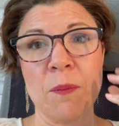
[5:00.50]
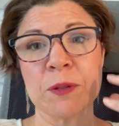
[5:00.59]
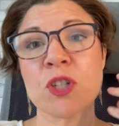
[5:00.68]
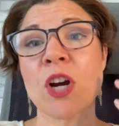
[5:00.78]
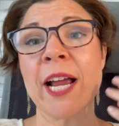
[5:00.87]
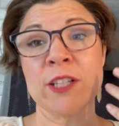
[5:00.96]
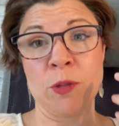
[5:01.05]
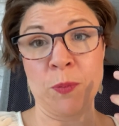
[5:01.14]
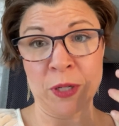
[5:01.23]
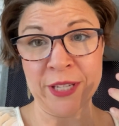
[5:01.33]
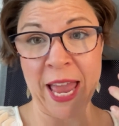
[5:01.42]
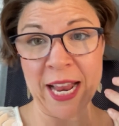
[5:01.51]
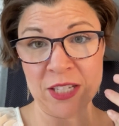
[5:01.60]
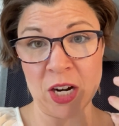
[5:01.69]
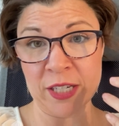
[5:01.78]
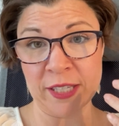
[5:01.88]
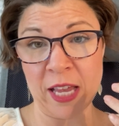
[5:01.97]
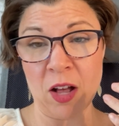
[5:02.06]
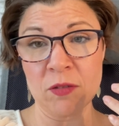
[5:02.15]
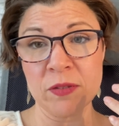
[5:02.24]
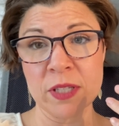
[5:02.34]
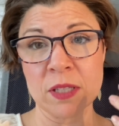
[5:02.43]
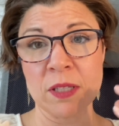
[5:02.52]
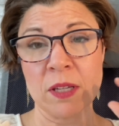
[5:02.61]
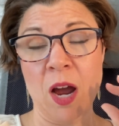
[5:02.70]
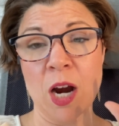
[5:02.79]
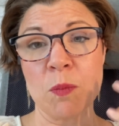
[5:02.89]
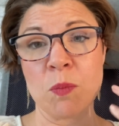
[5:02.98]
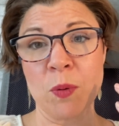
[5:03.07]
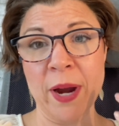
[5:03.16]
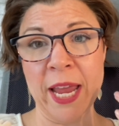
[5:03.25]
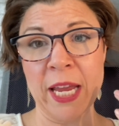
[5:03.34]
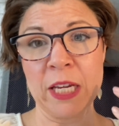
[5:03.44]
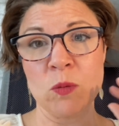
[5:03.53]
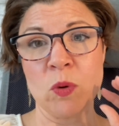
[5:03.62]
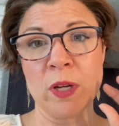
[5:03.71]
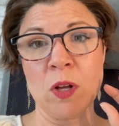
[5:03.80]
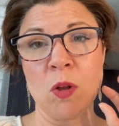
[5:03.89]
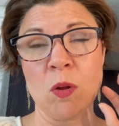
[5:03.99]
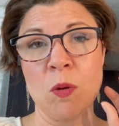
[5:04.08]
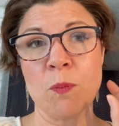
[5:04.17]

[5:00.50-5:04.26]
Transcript: trying to protect ourselves, our brain will